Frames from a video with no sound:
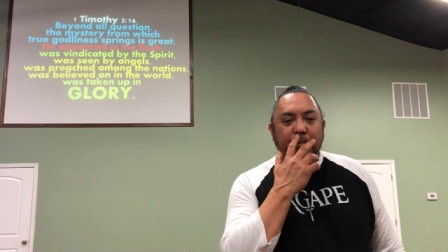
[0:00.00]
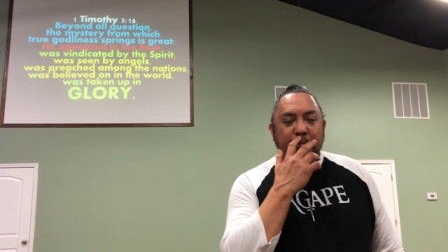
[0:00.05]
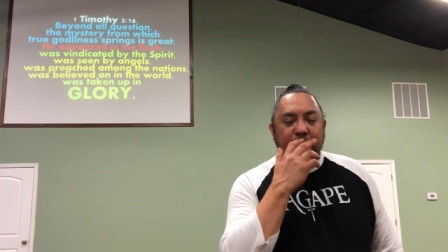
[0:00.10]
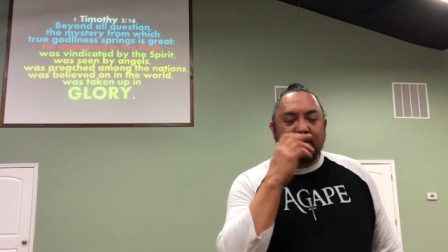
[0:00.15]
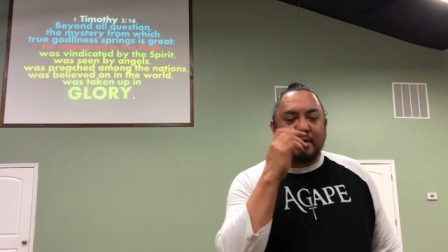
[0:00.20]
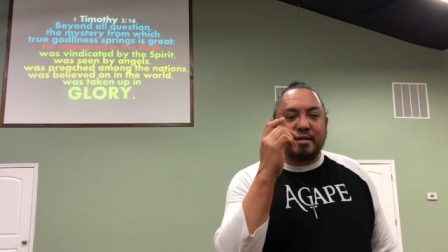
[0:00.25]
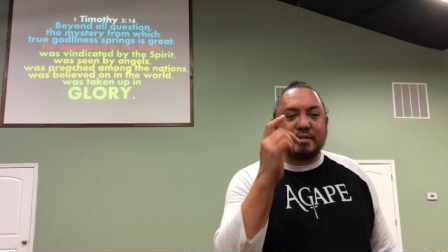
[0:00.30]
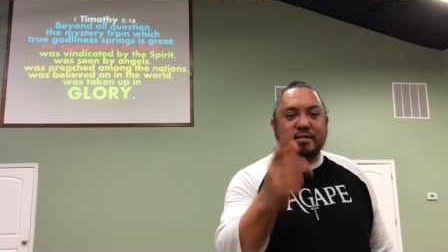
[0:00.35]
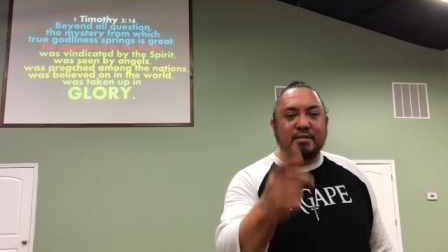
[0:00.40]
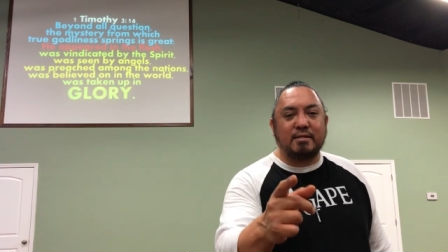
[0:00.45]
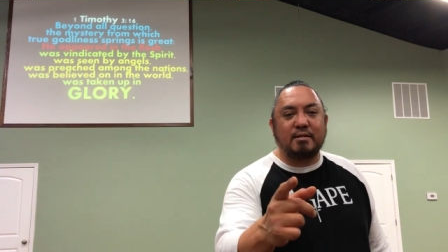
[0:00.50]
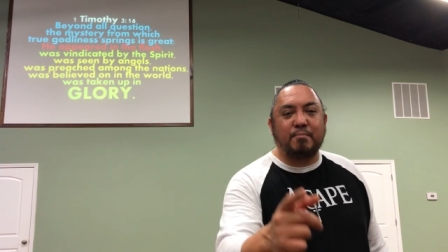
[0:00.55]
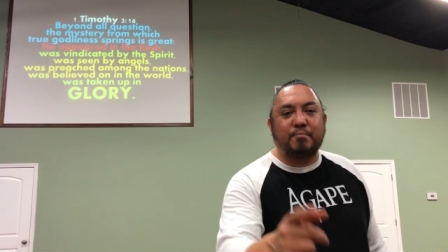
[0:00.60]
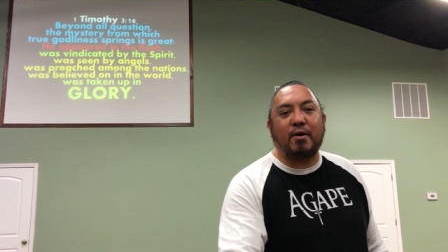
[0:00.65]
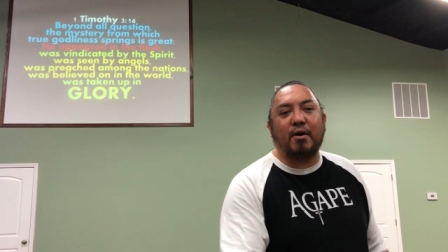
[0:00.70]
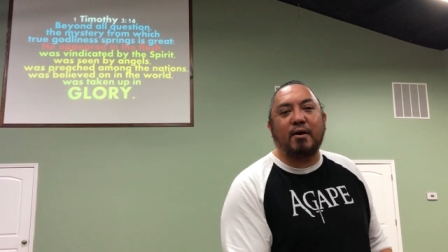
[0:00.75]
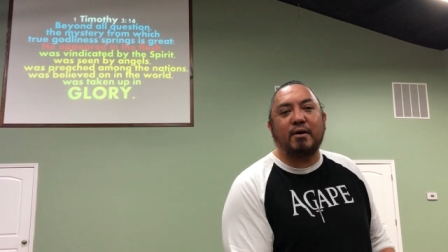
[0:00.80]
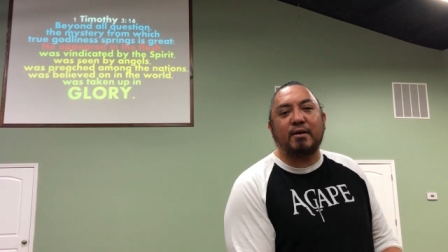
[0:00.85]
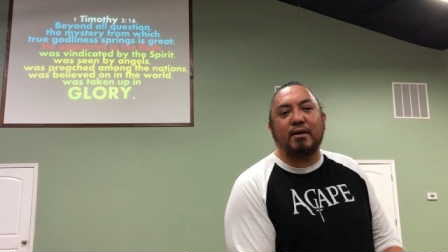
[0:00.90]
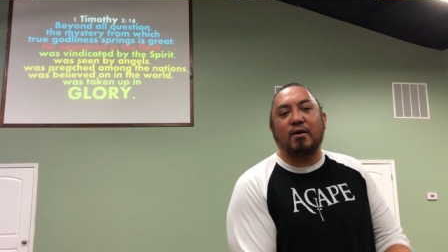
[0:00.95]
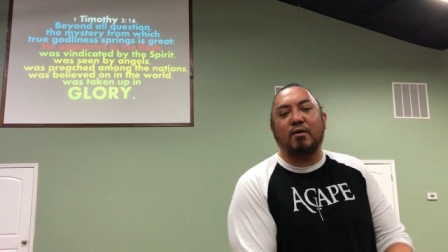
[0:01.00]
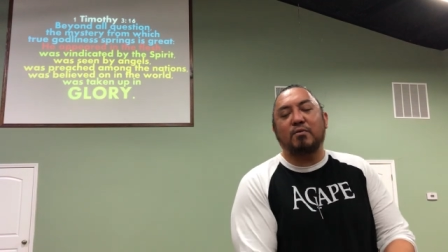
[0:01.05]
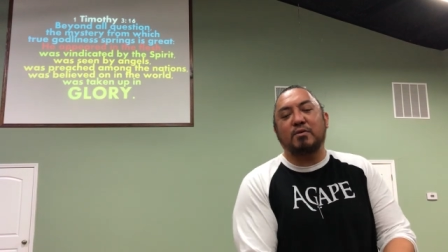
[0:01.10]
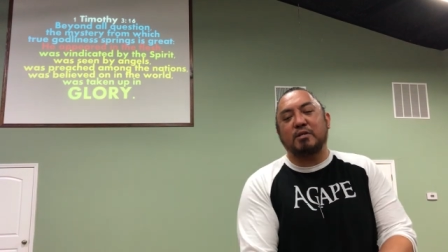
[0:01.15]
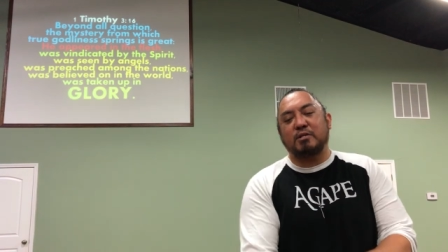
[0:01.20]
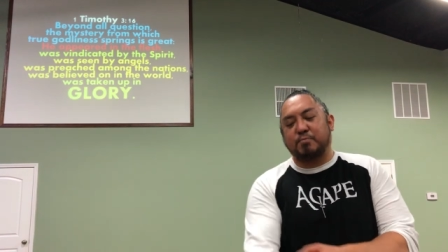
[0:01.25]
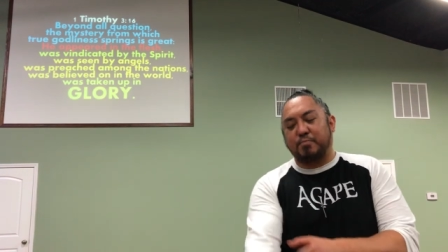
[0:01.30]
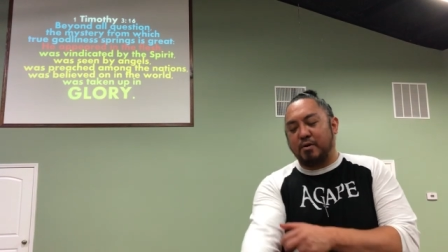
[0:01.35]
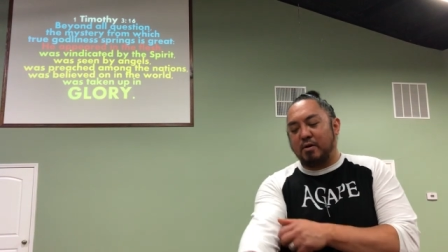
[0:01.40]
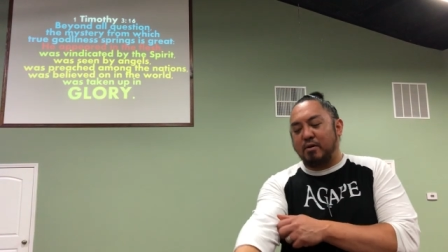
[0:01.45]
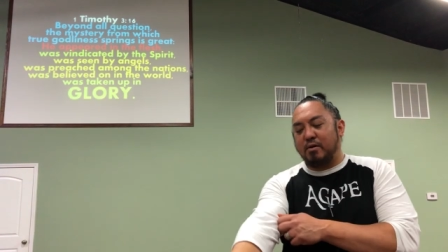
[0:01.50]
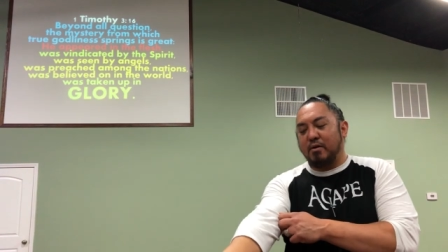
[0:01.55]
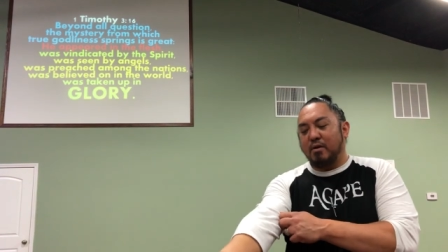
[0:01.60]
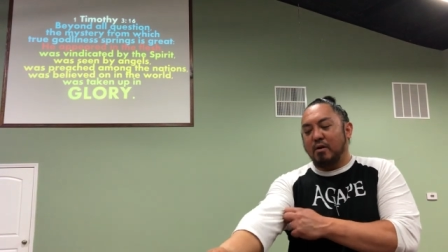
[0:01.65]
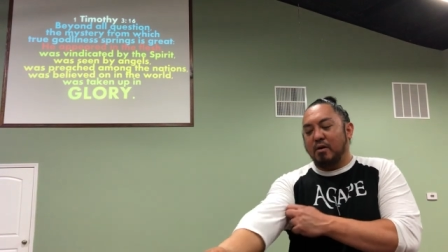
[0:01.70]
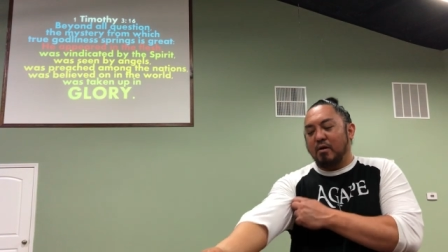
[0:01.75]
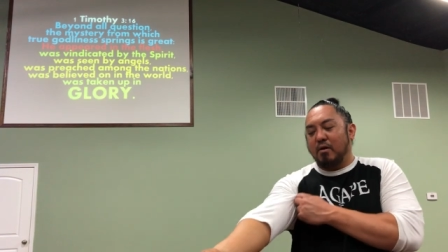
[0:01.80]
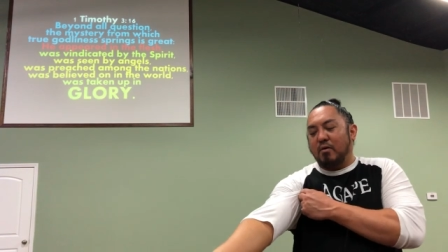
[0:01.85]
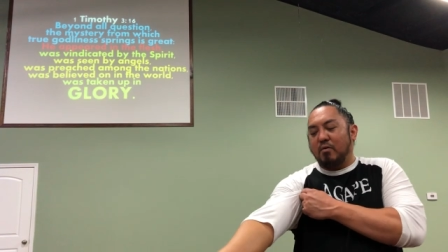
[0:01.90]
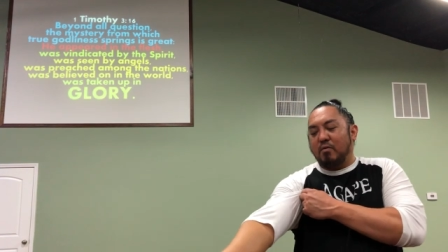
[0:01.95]
And this is the part the Holy Spirit
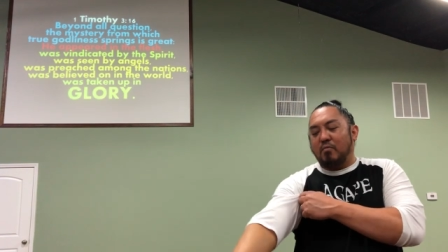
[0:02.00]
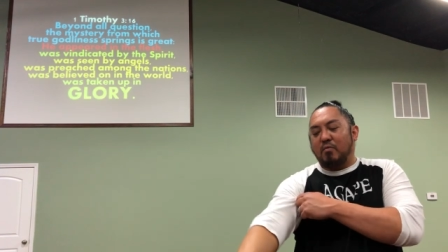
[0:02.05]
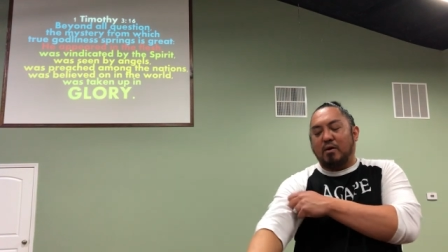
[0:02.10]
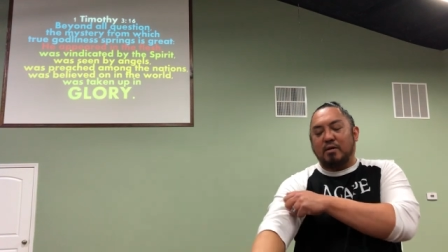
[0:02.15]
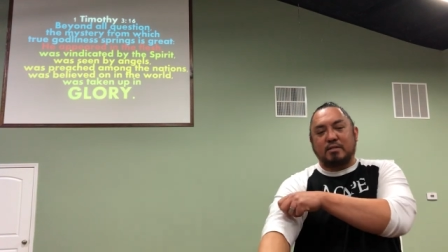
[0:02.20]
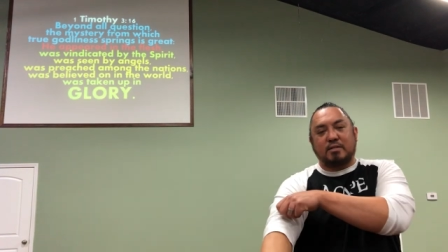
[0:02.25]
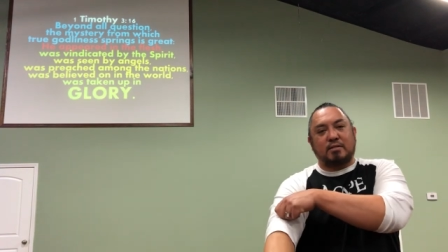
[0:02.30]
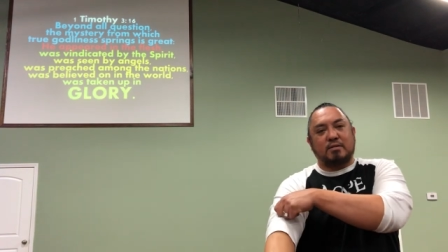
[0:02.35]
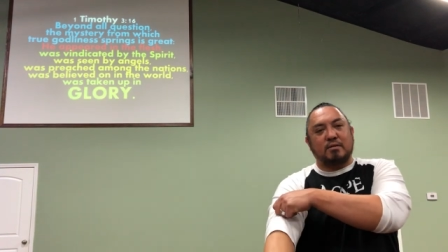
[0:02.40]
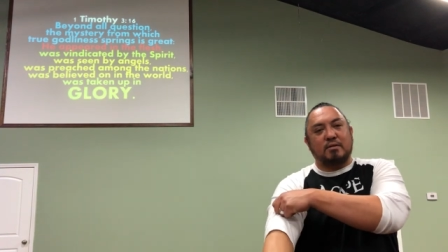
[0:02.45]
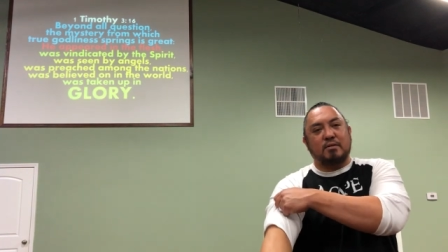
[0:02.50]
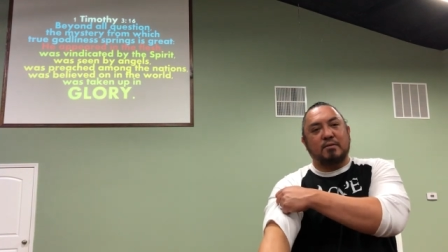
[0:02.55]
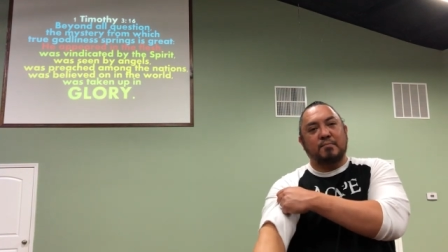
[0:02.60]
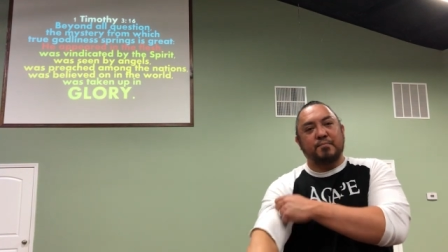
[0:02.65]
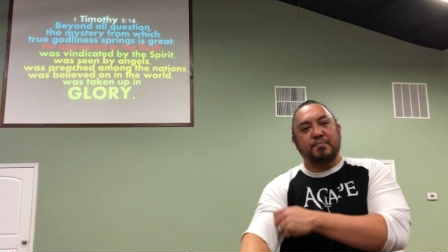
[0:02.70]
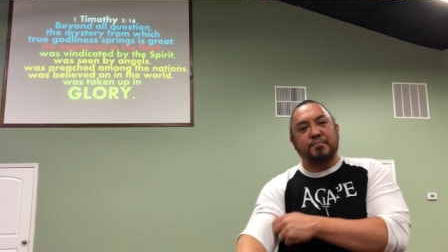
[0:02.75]
wants to